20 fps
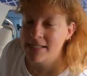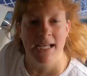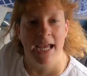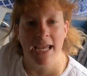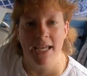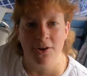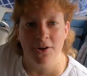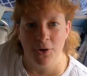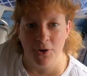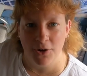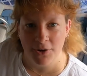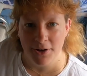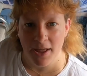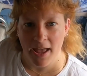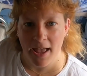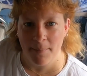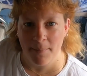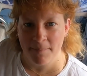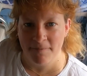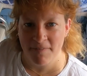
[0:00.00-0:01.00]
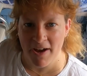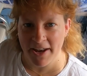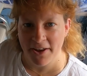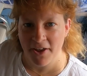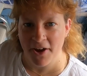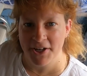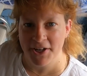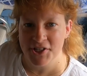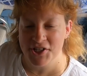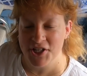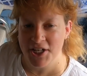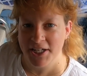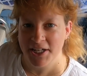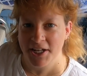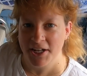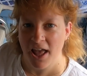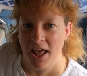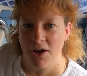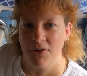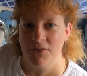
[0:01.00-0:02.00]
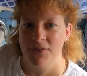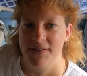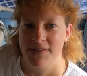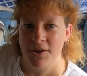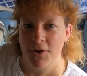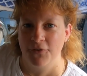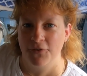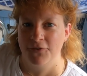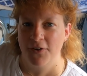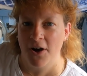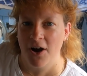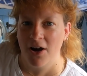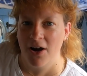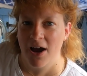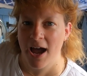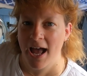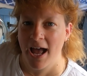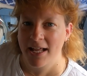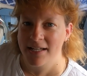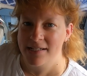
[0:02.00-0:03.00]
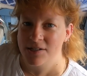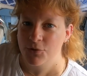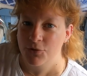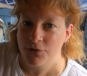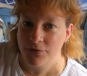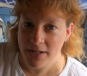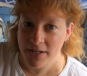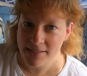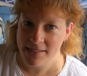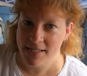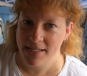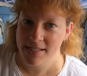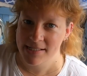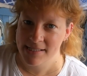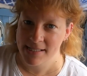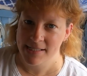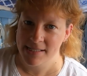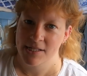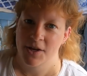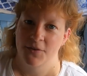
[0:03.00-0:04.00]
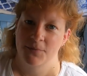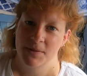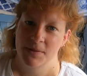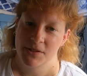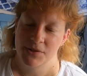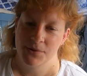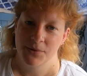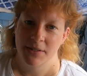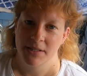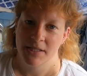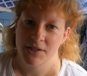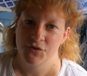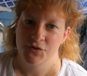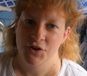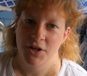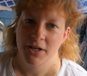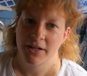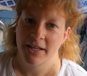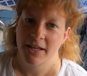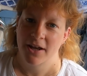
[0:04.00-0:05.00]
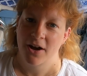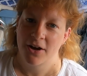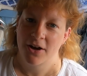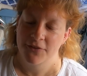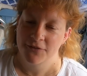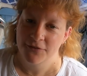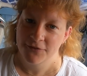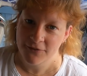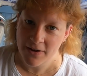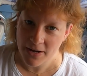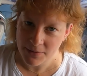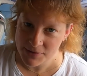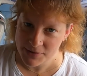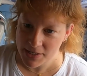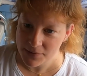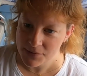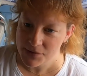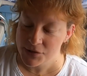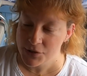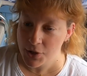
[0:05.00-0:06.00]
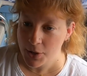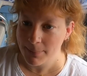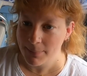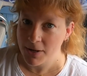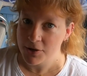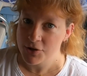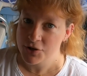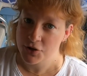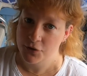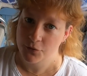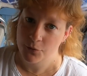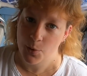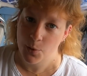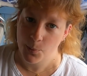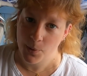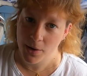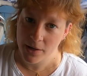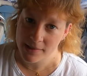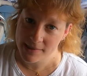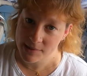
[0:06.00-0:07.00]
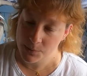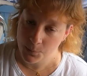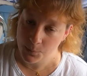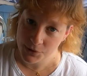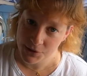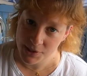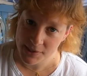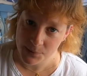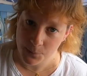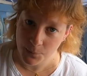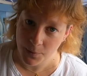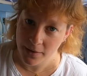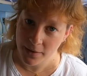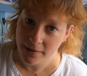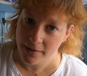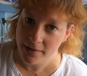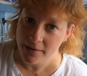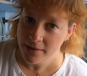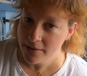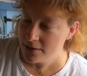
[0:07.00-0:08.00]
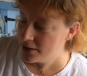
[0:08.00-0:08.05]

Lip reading: take on van hygiene and health so far, and already since I've been doing this journey, I've found out so much of what works and what doesn't work.